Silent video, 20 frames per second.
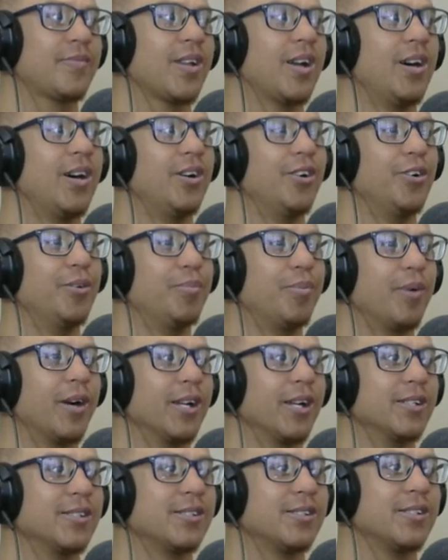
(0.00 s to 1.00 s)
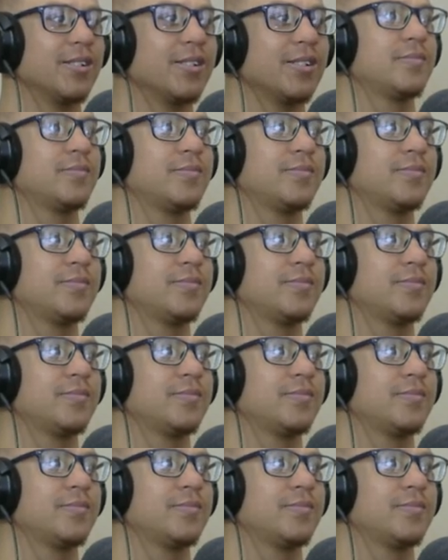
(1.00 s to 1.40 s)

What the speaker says: Oh, a bracelet.